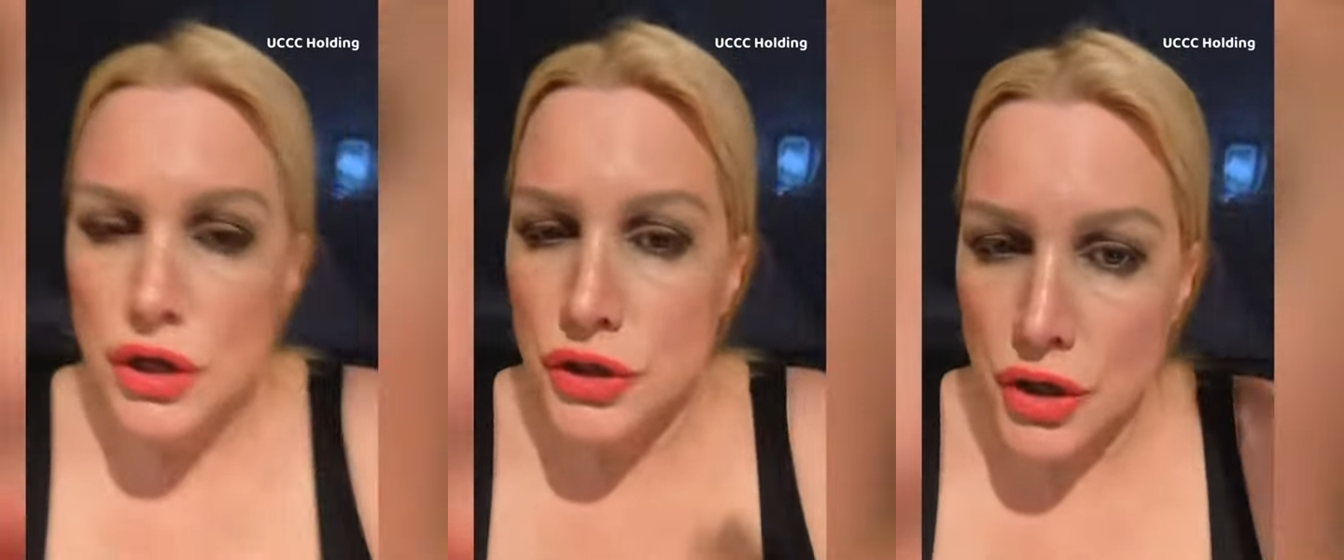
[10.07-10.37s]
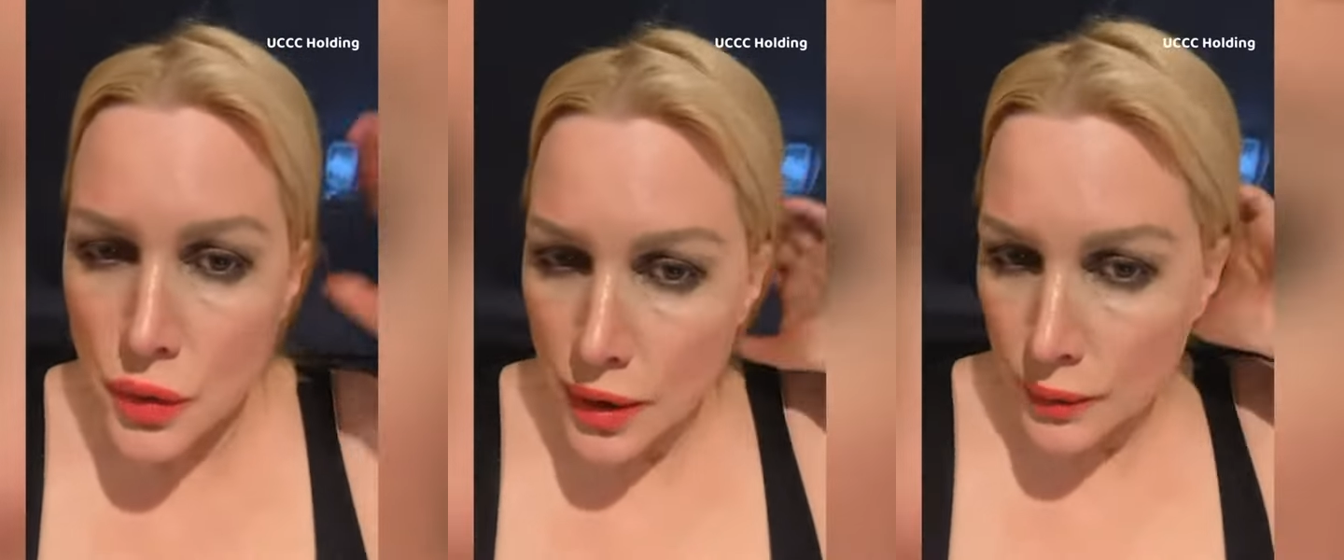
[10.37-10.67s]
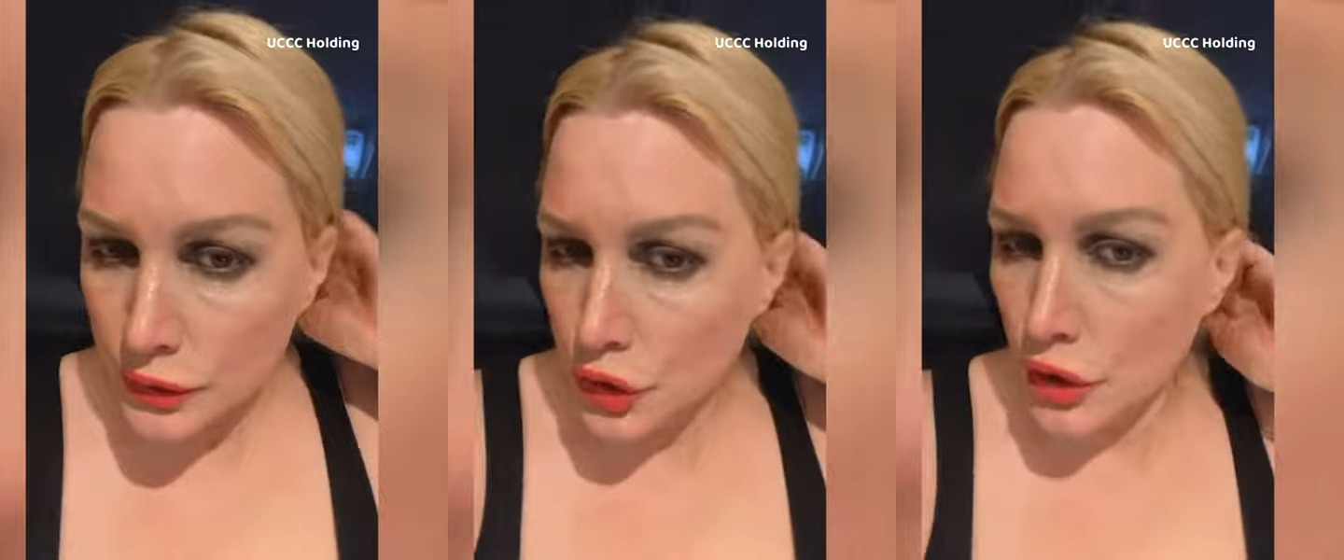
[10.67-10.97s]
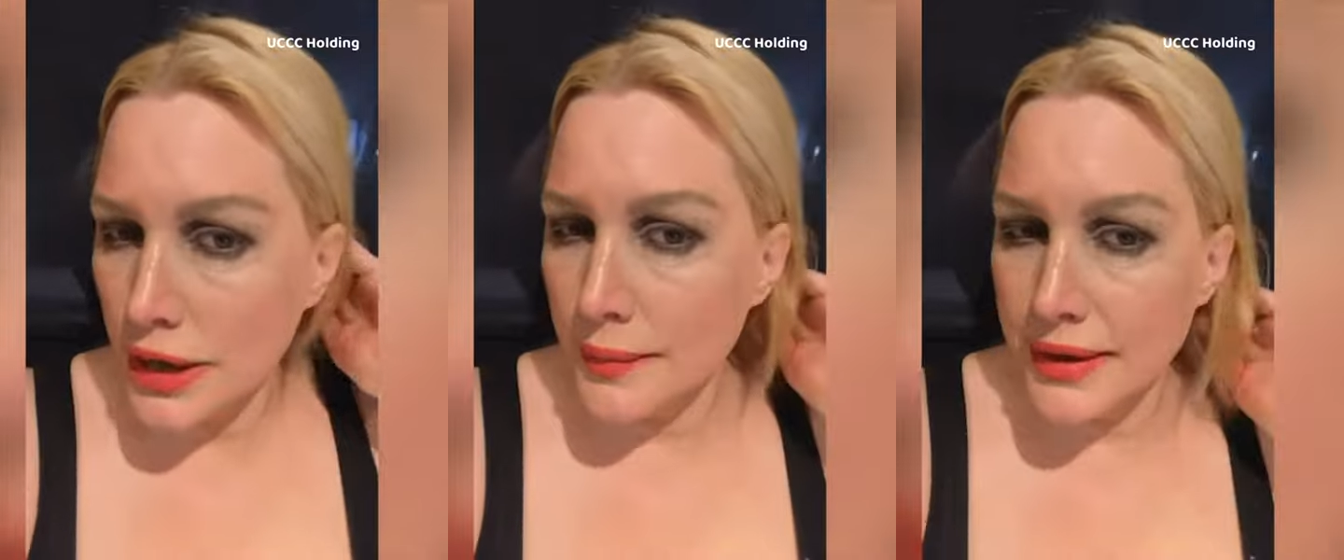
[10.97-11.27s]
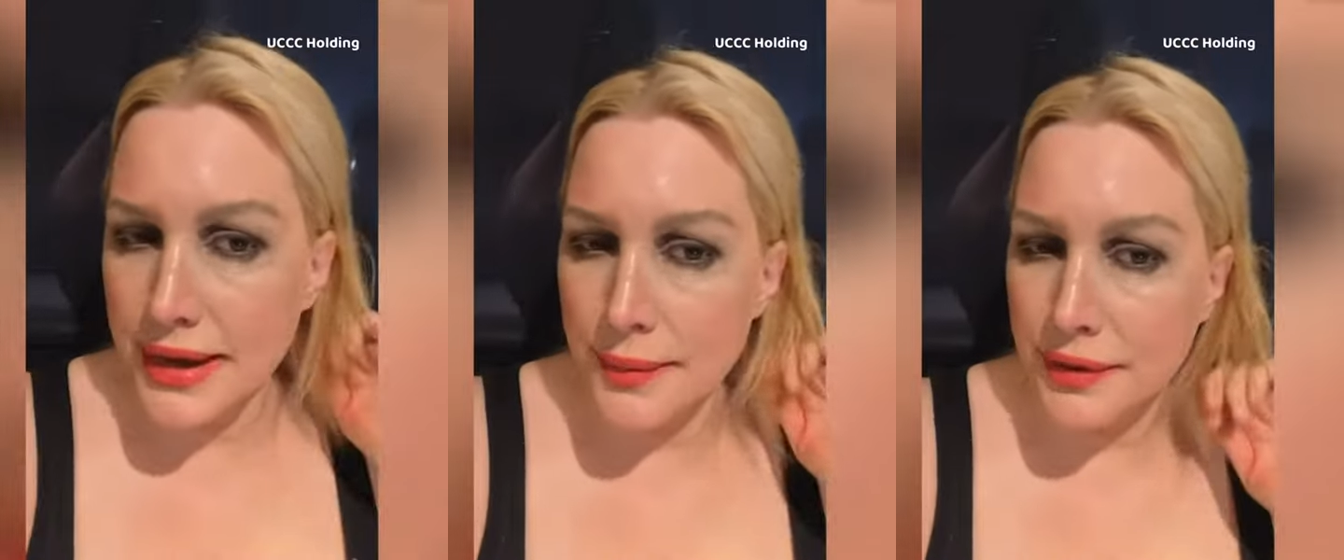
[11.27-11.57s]
No, I will not cut my
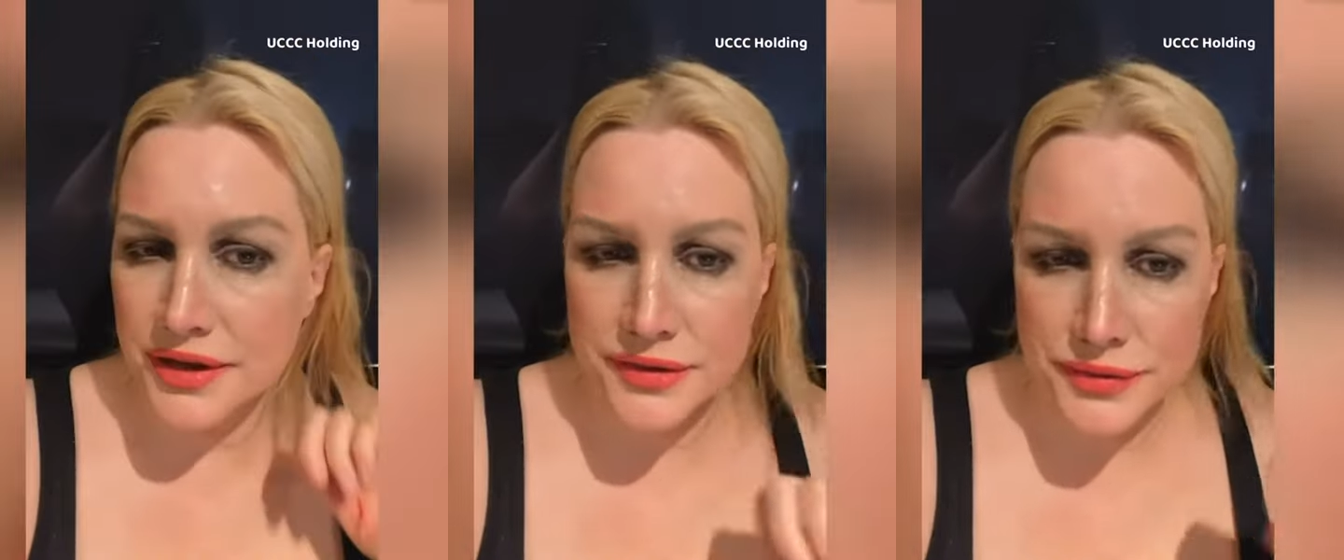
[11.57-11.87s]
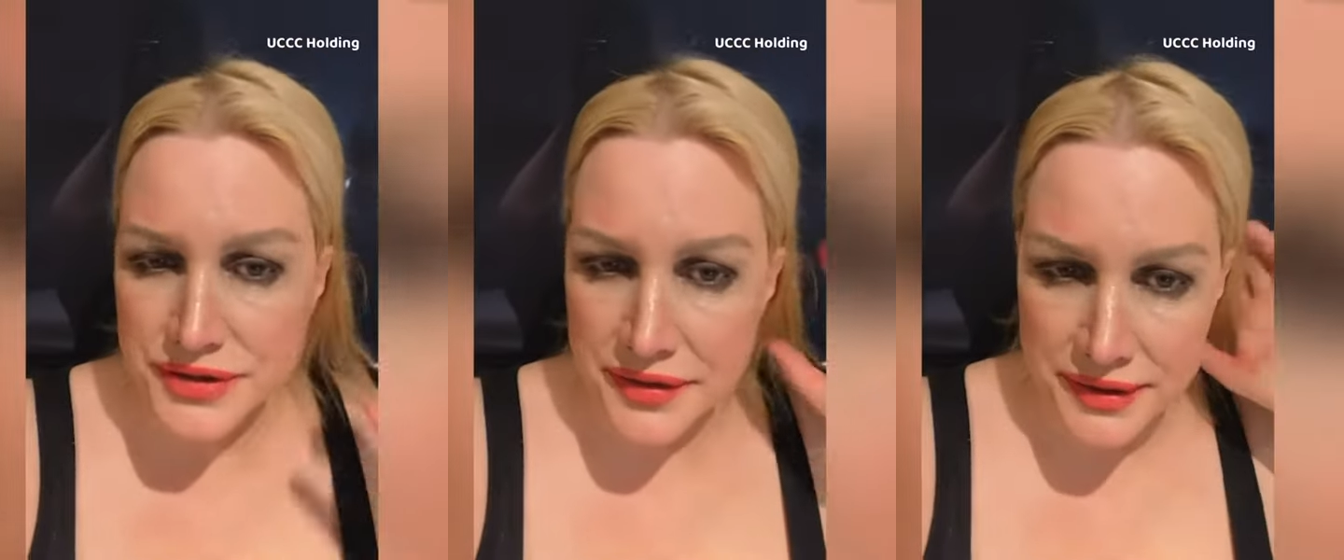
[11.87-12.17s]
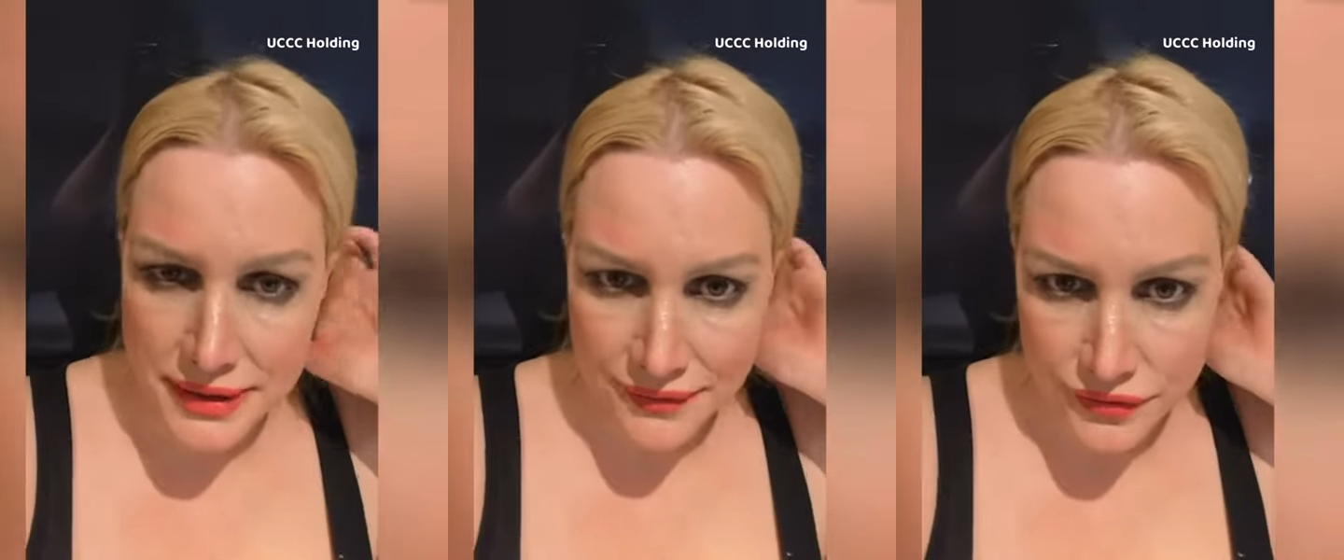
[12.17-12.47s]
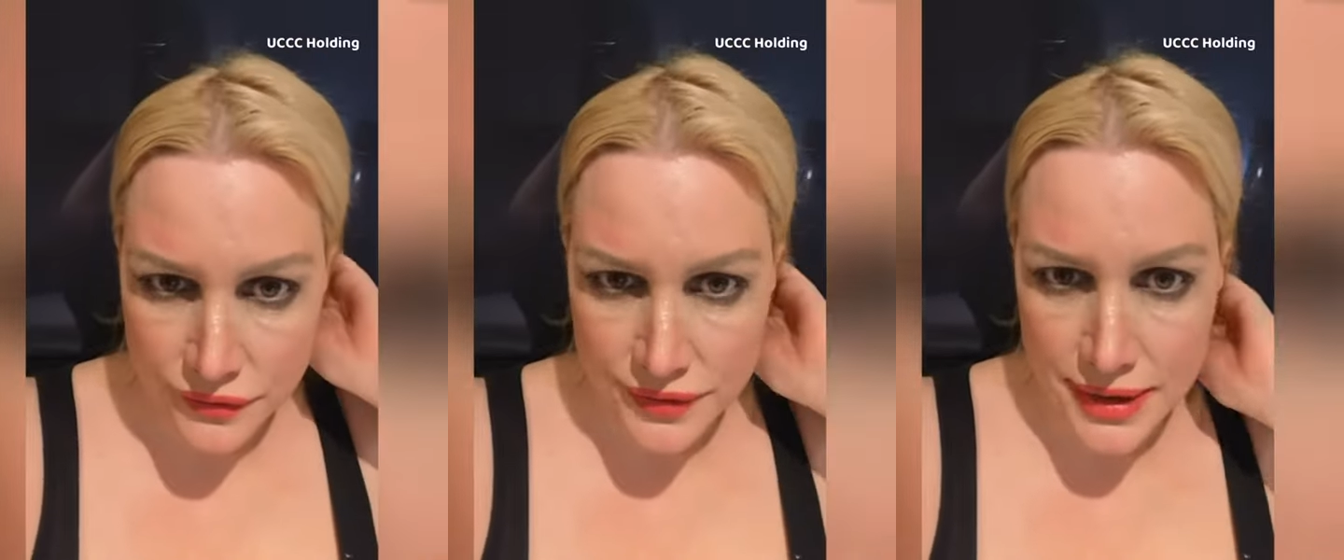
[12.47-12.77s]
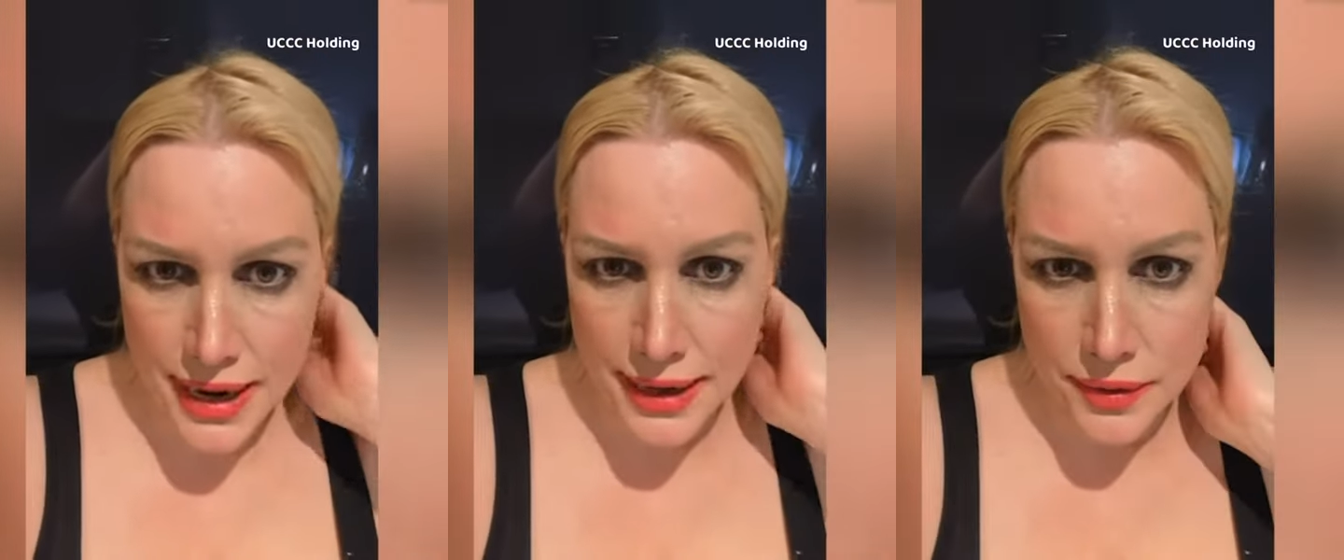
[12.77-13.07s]
hair because there is nothing left of
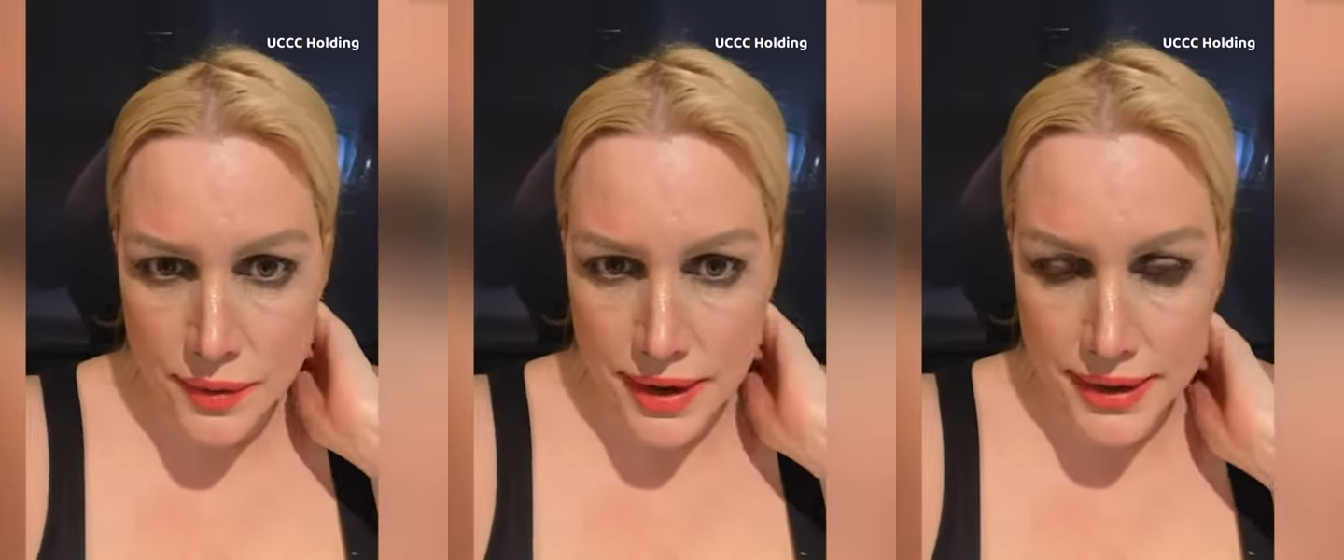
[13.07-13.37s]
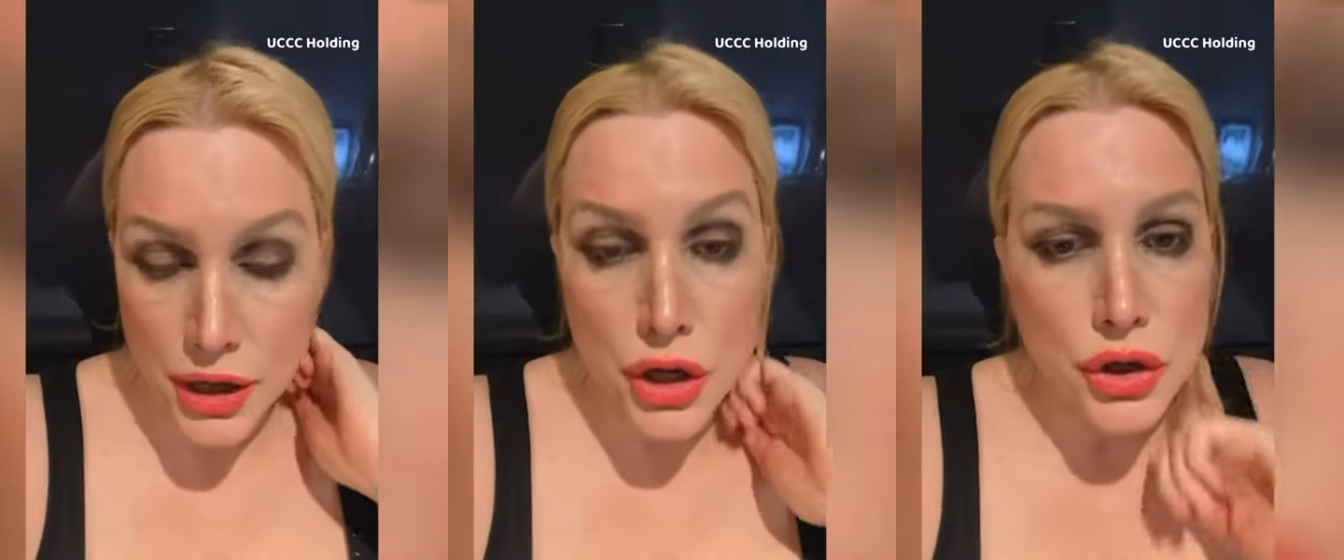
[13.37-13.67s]
it anyway.